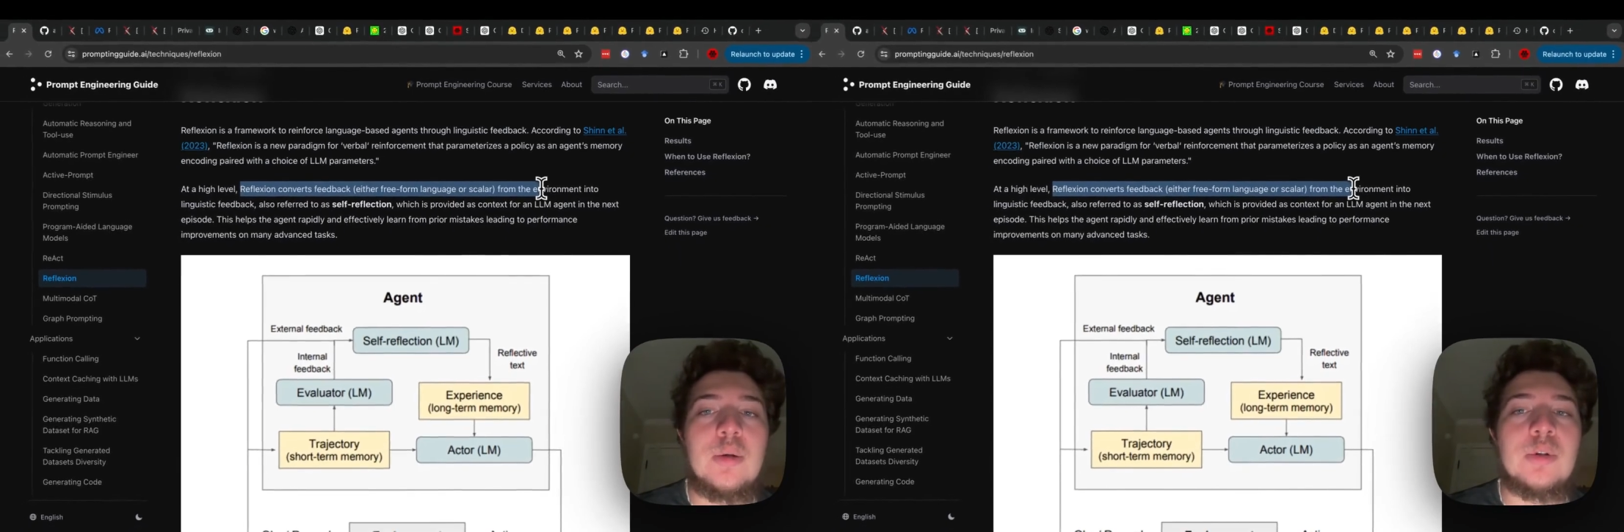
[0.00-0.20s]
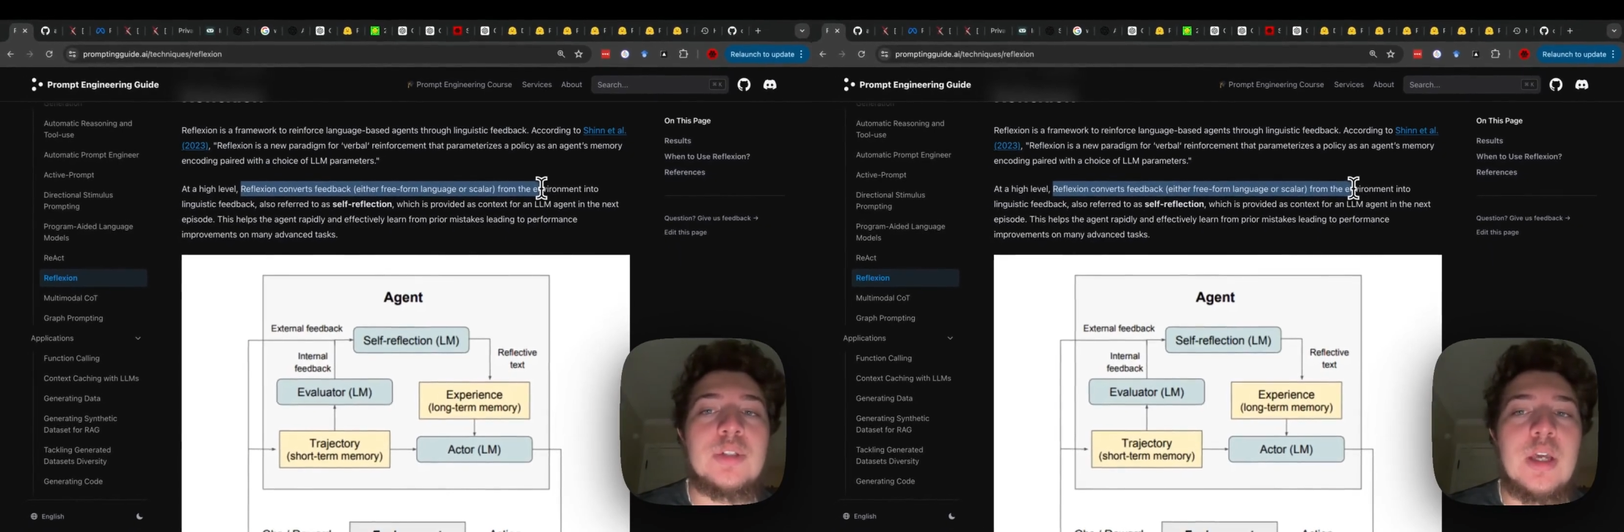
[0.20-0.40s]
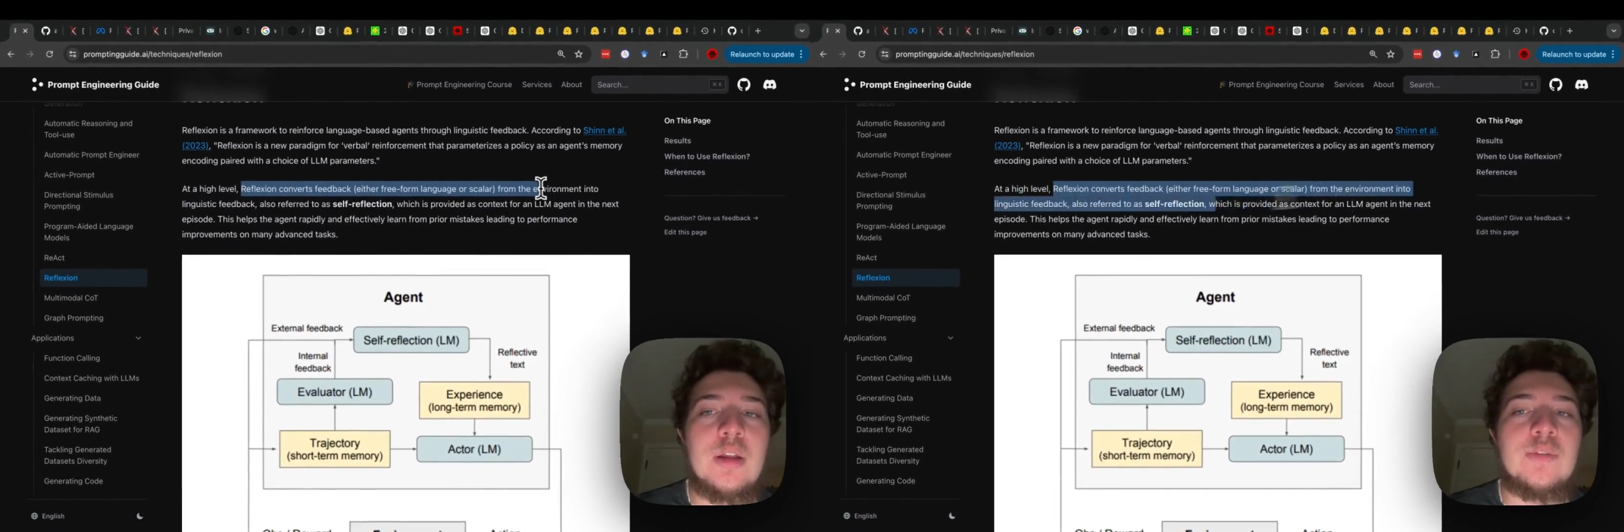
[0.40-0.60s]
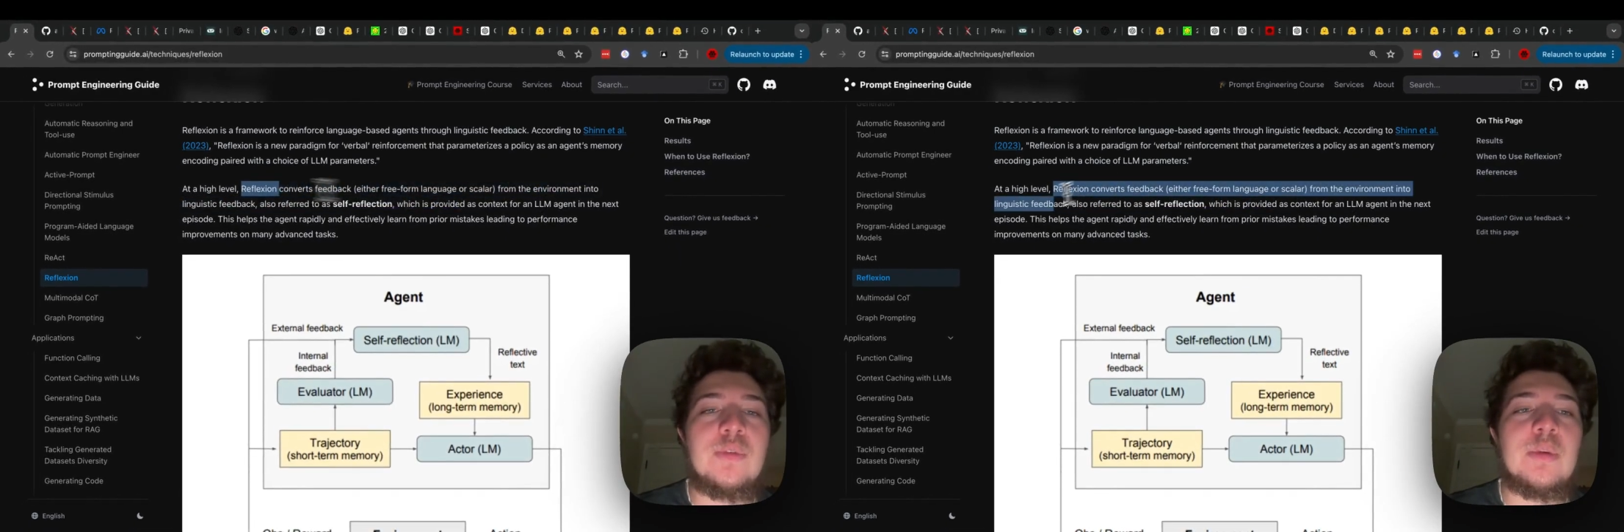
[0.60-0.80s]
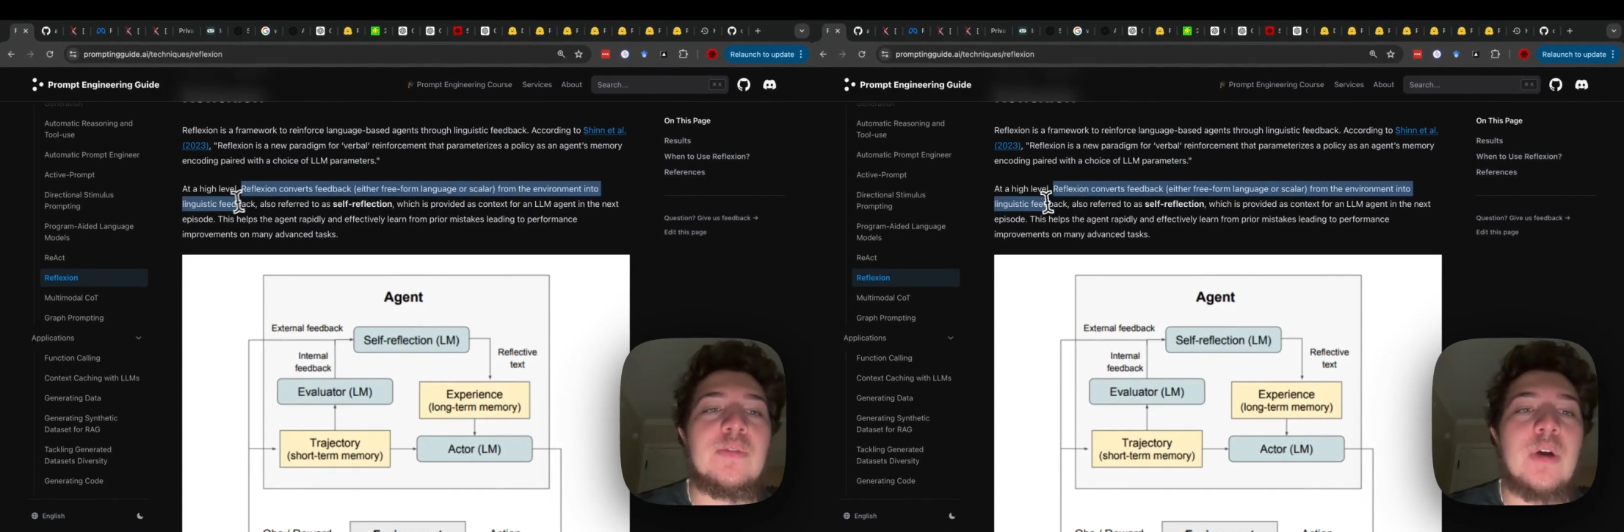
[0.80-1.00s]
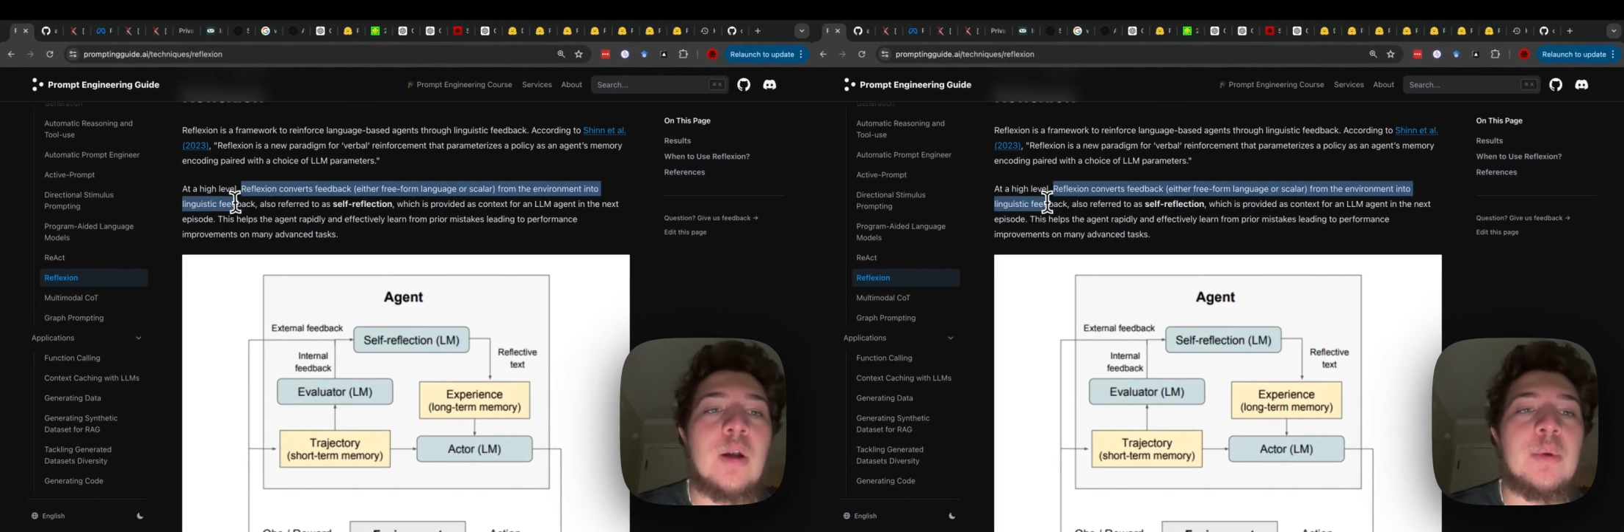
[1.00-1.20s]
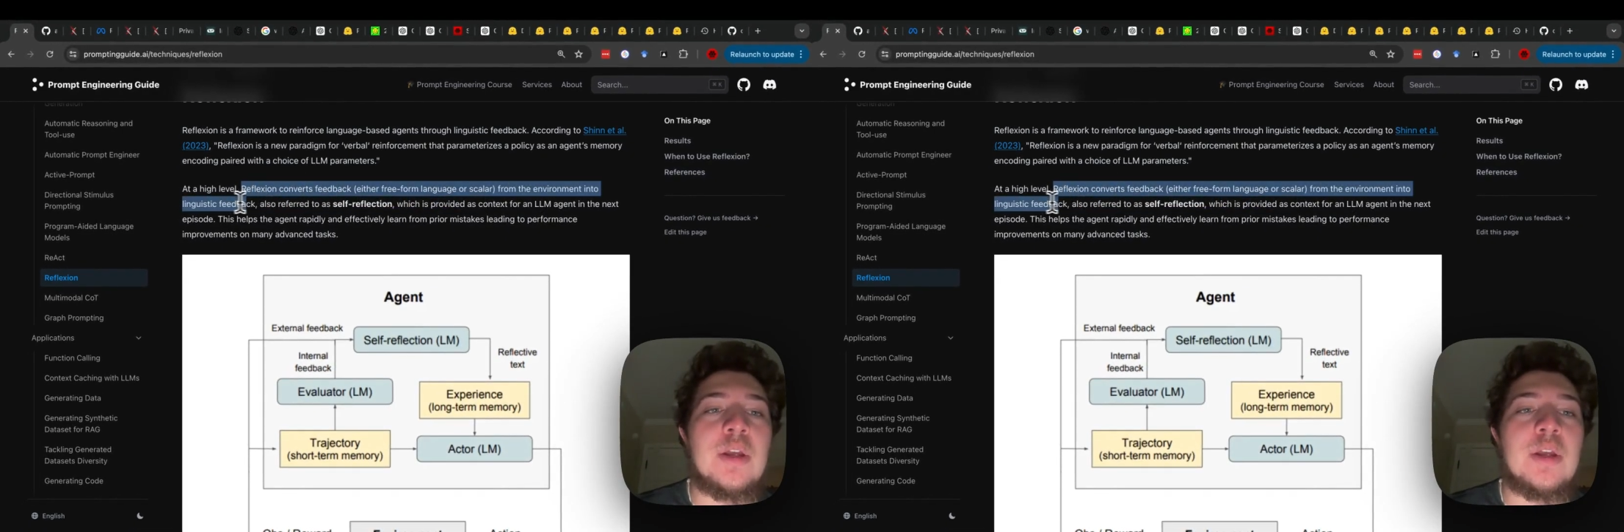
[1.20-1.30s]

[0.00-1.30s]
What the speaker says: or scalar, from the environment